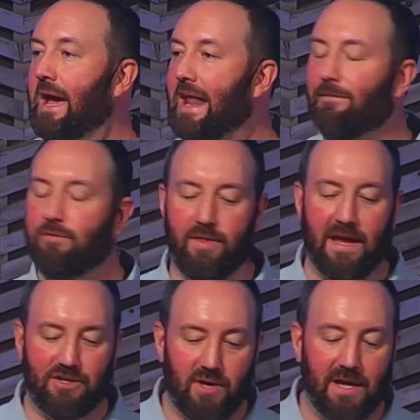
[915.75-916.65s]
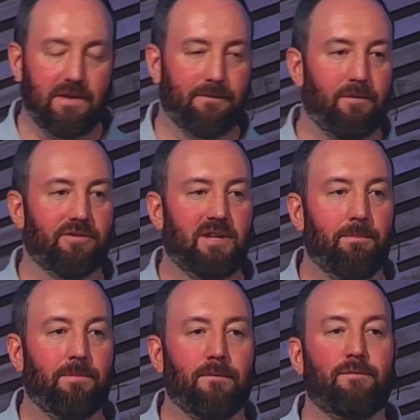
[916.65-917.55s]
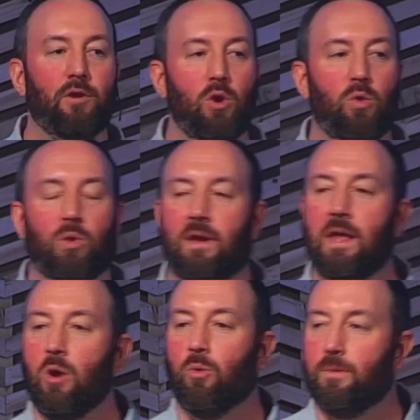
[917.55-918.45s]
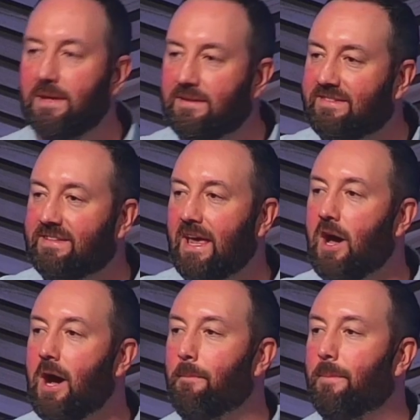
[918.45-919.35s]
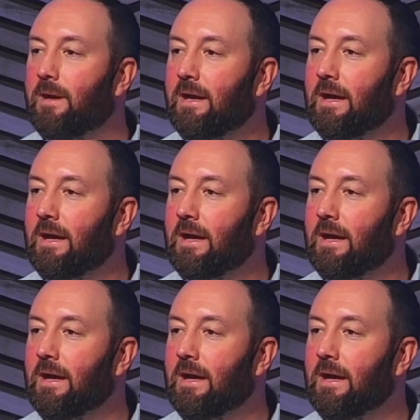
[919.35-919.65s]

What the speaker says: And after they drank the first cup, the food would be set up.